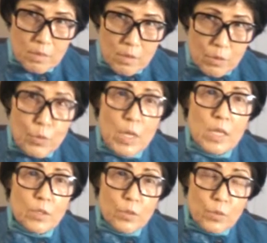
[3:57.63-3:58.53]
the
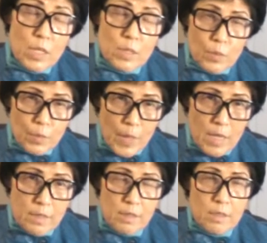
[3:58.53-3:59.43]
rate of rhythm
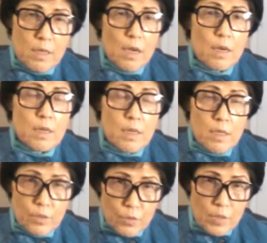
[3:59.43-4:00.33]
passing down
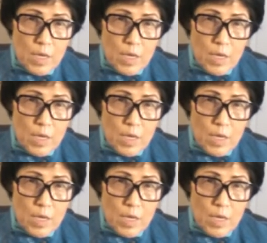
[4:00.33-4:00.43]
through the